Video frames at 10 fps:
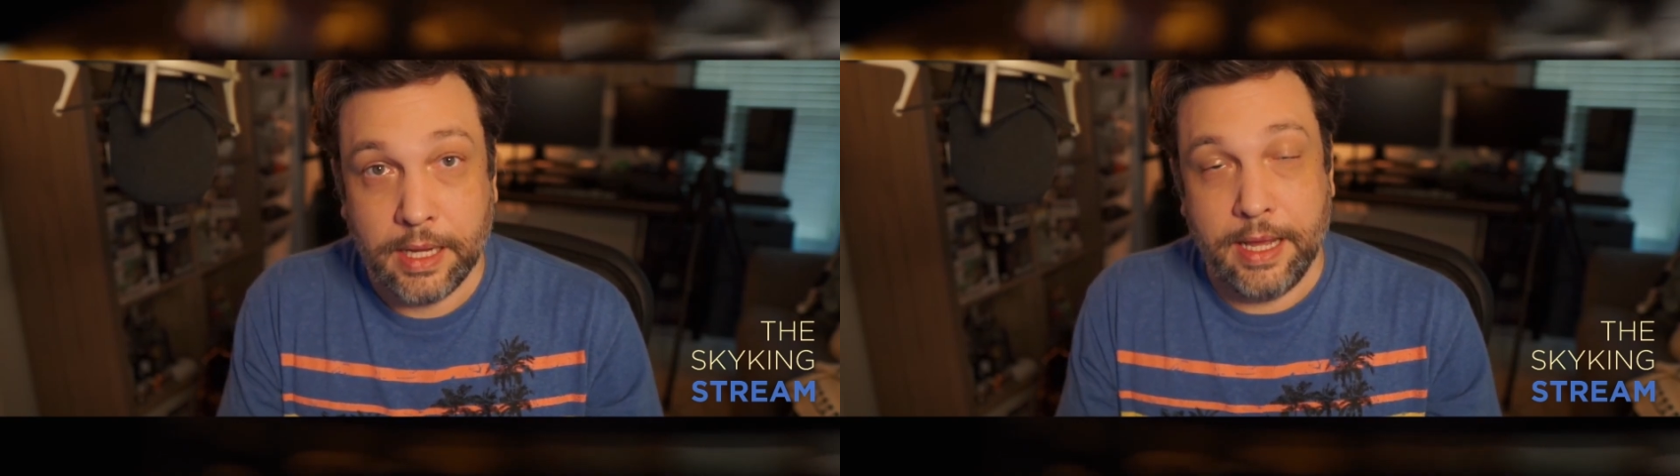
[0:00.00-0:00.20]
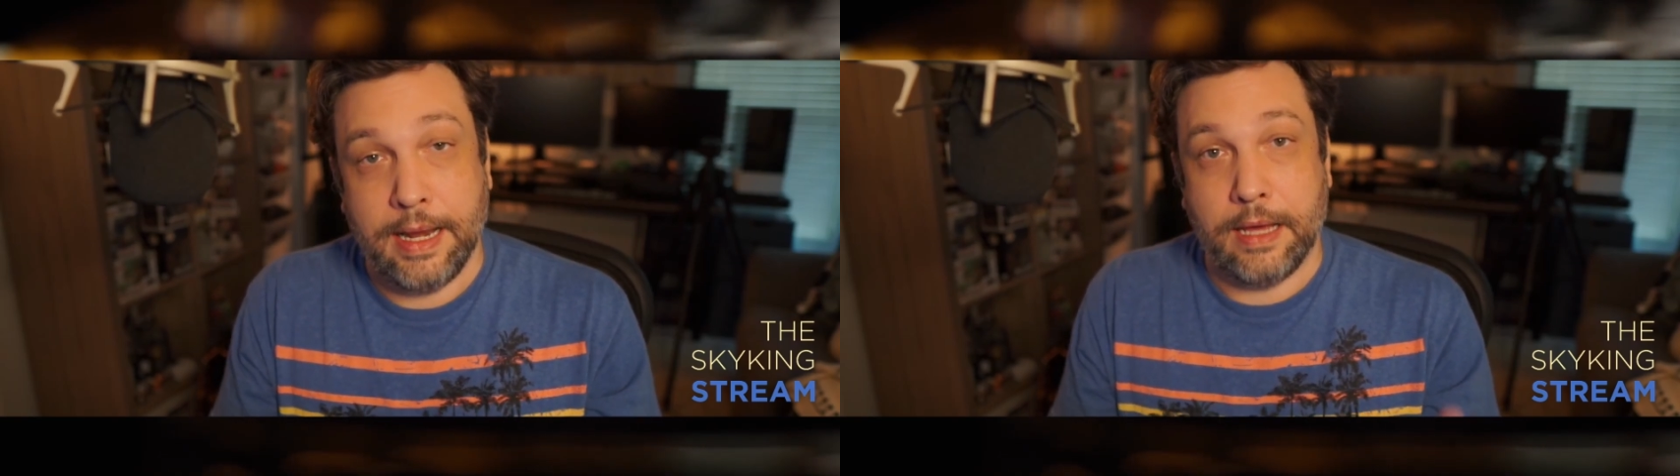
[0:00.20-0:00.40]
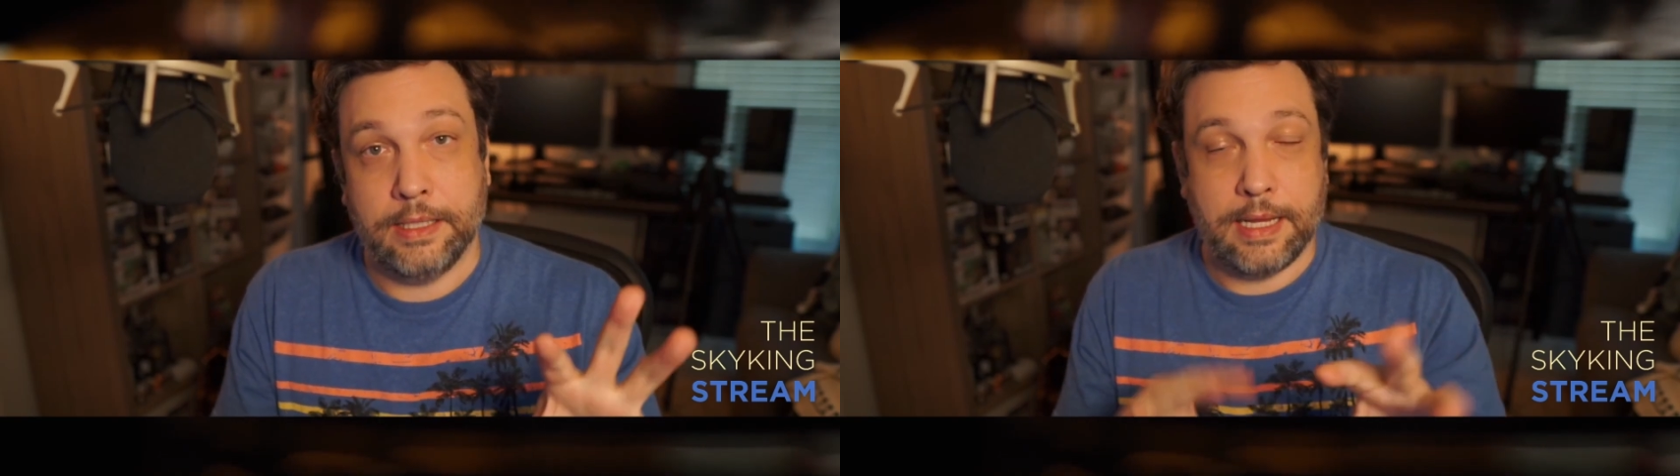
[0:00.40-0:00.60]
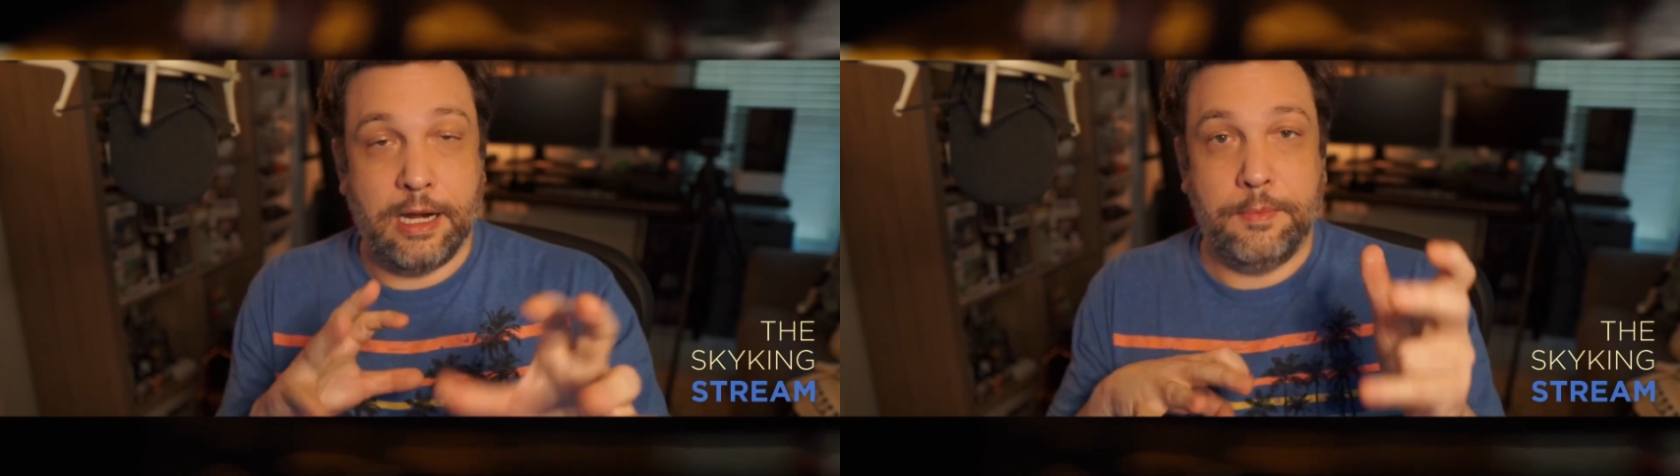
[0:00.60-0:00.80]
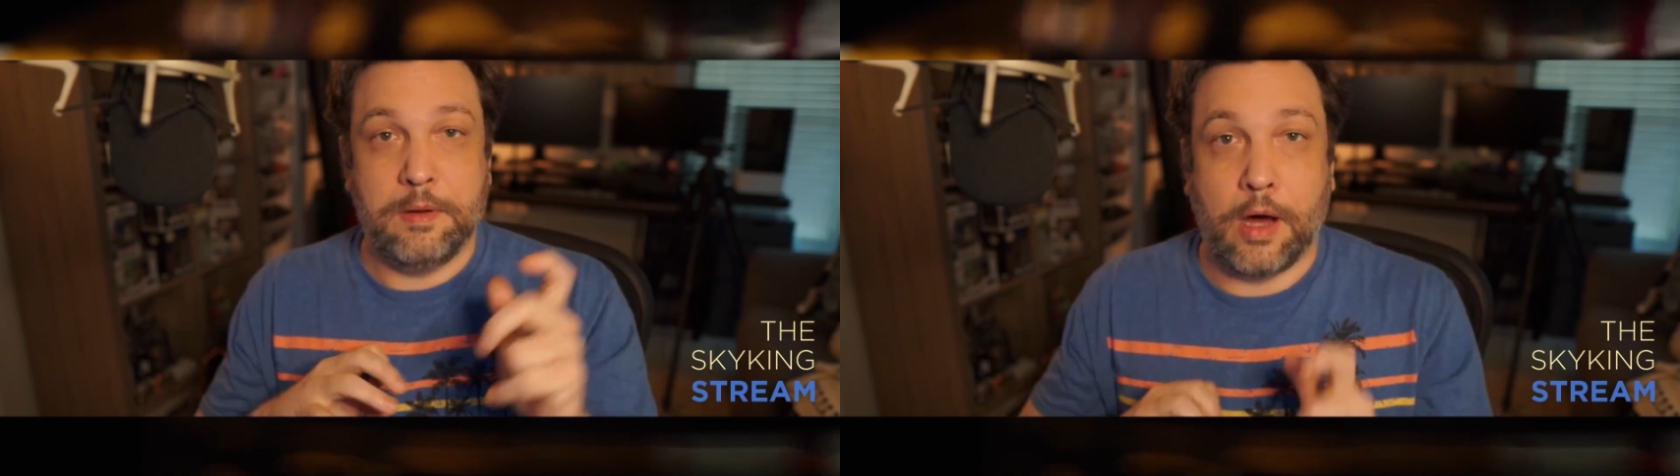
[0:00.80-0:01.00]
and how to set it
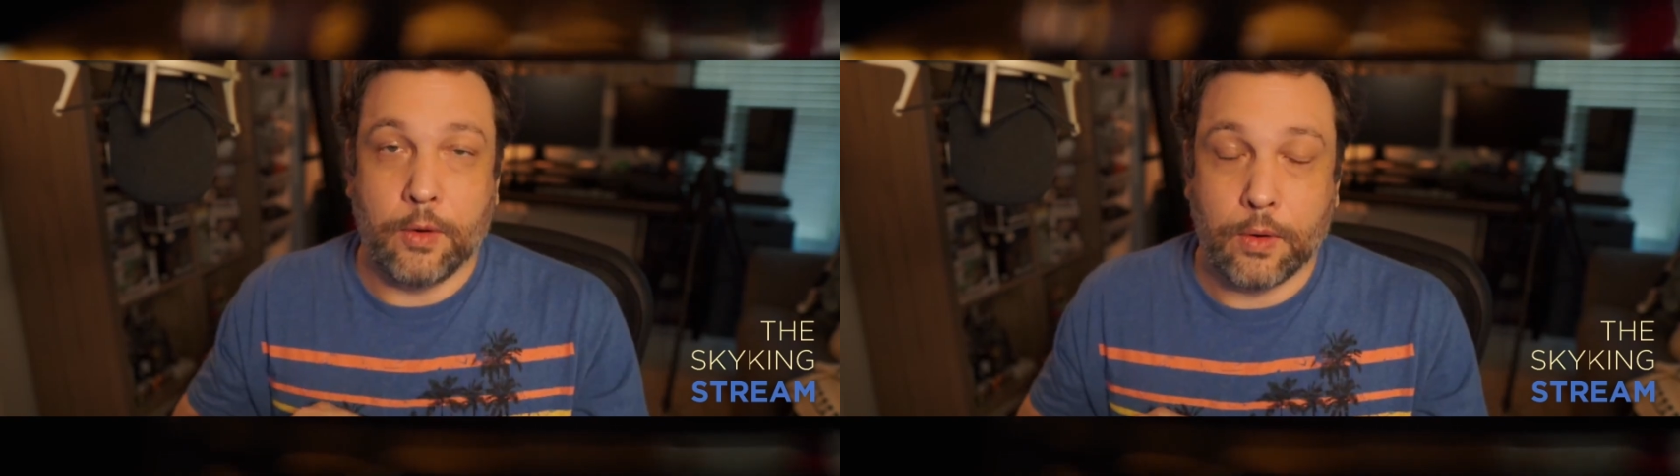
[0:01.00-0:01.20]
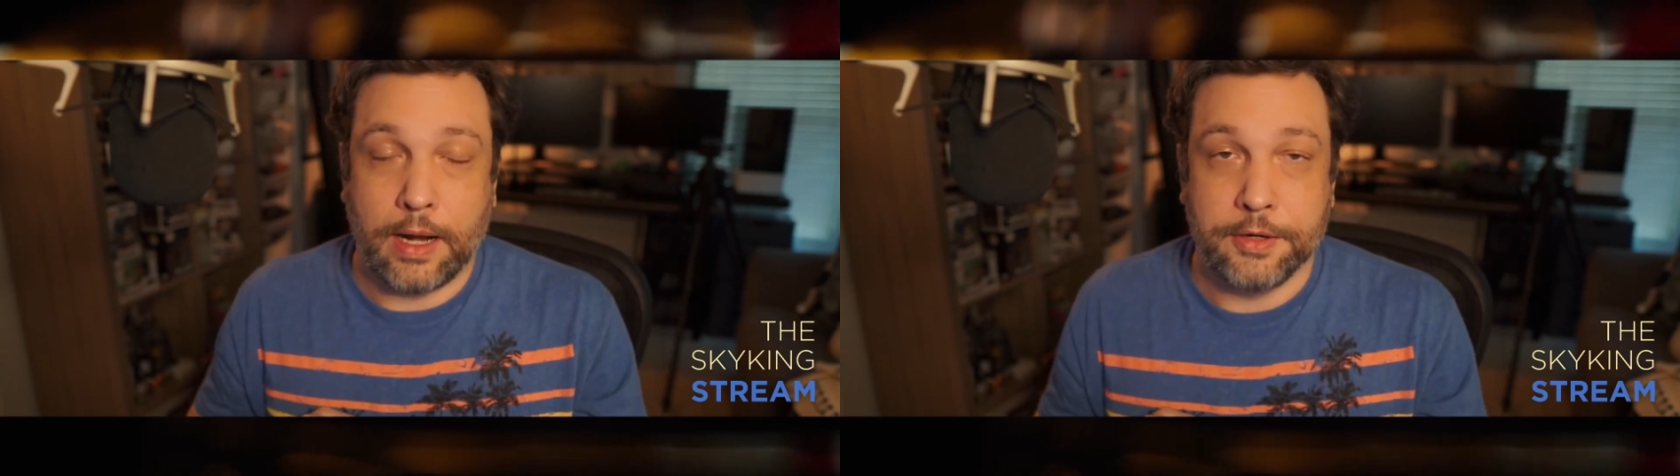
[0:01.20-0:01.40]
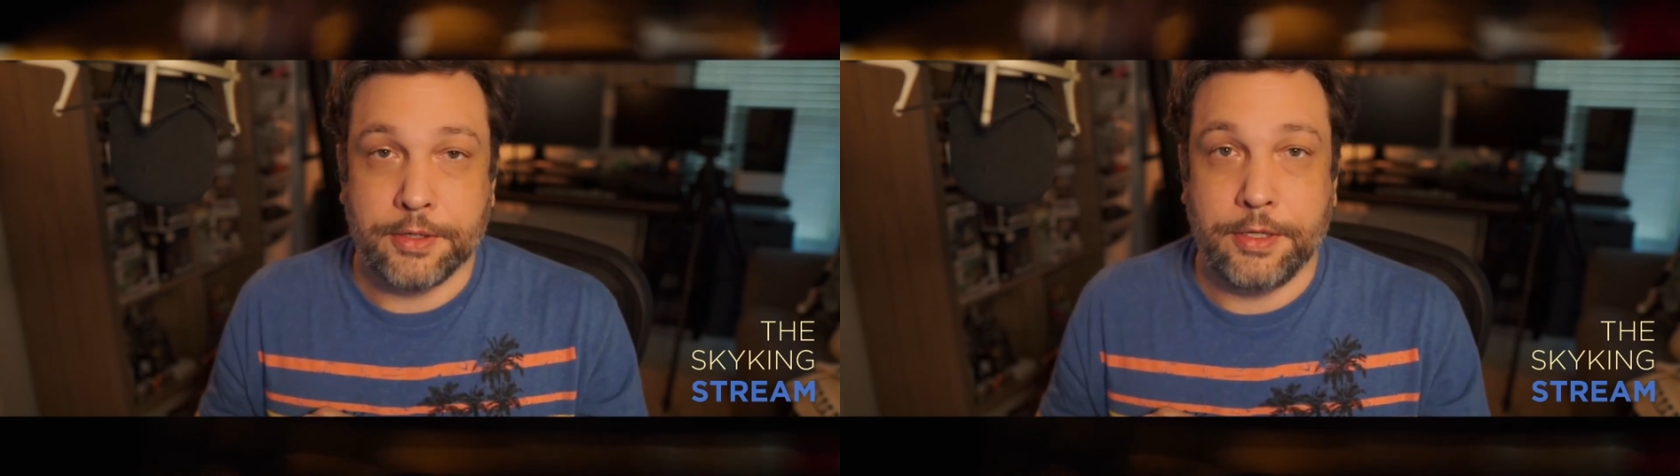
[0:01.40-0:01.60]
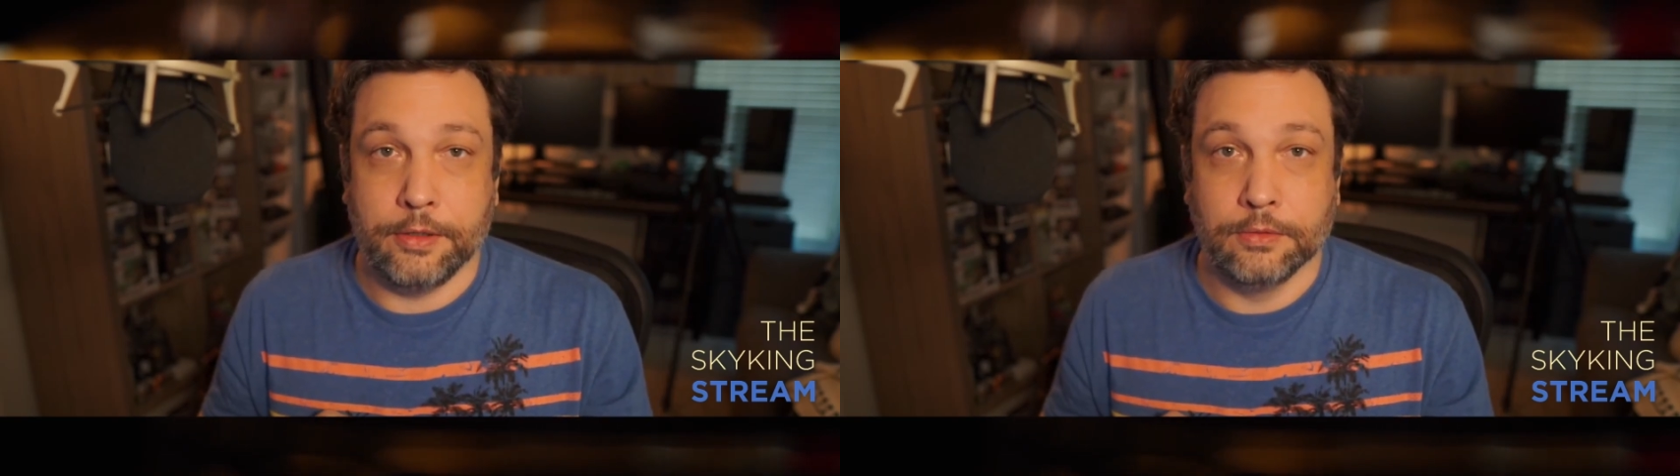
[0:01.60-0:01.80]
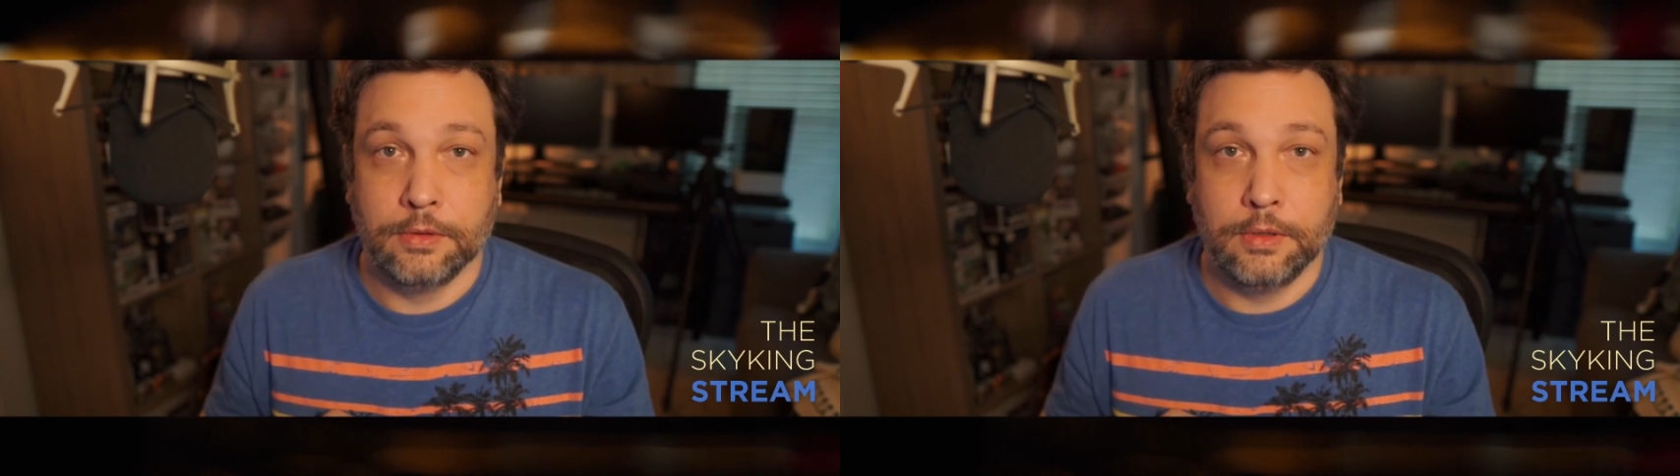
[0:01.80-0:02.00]
up in Mod Organizer 2.